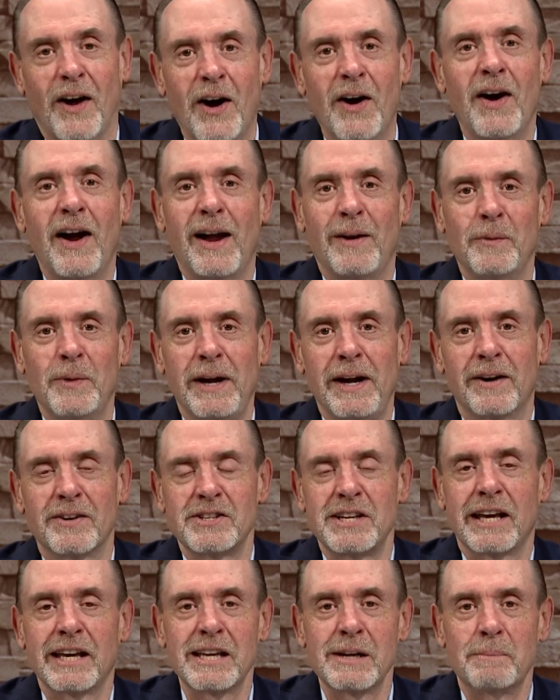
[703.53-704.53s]
All right, we are
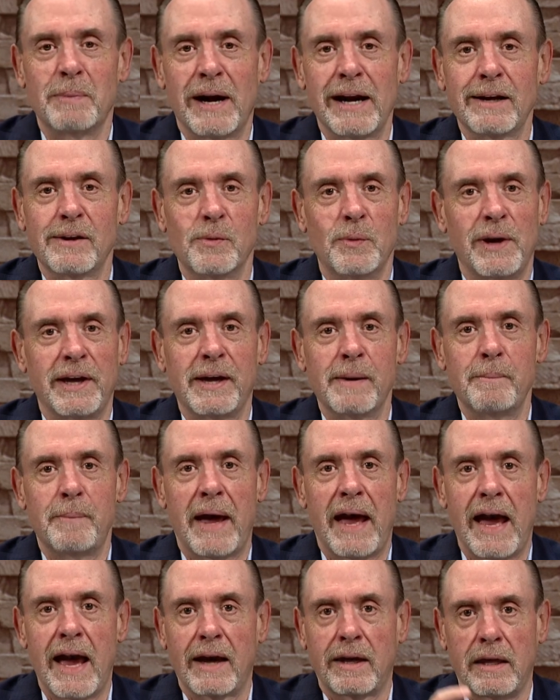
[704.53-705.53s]
taking a break. When we come
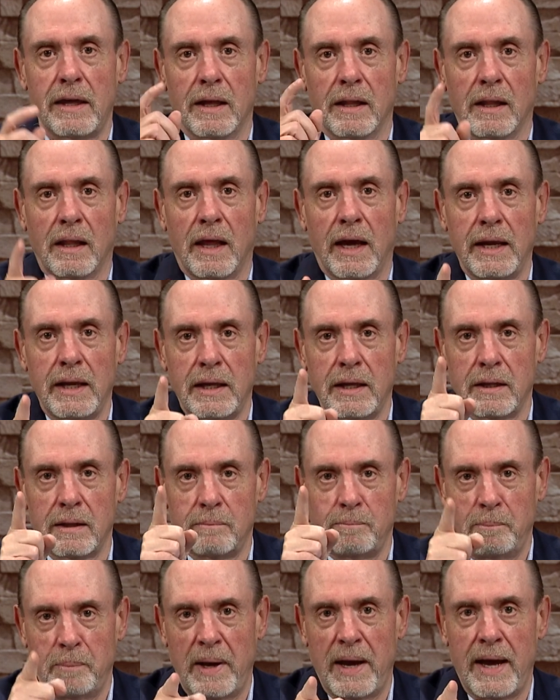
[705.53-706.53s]
back, you'll like
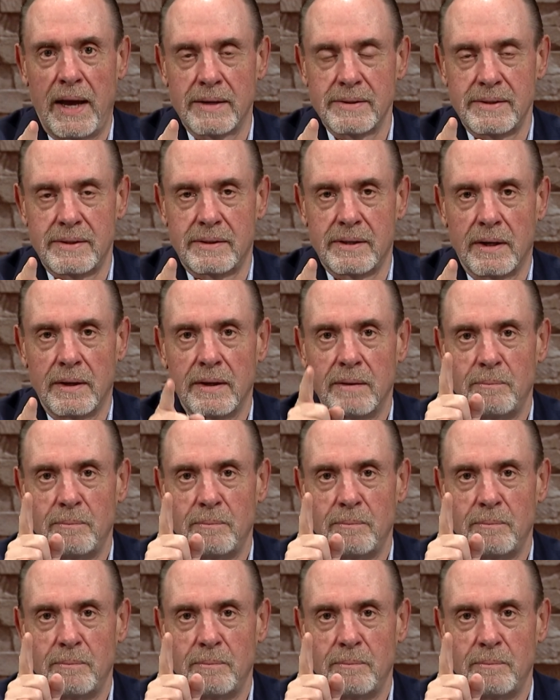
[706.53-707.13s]
it best.